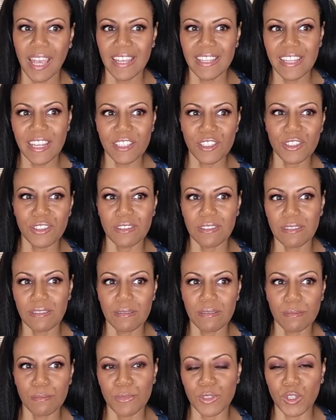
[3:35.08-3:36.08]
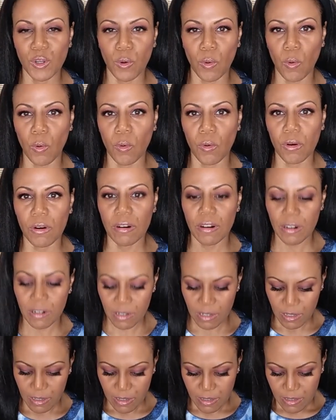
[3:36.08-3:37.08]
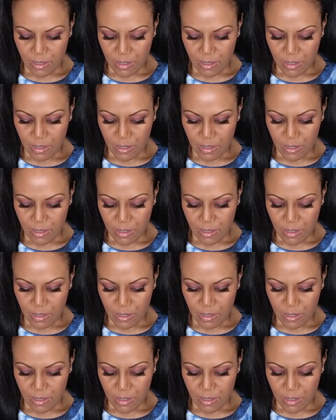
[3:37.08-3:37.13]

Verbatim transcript: I guess, decor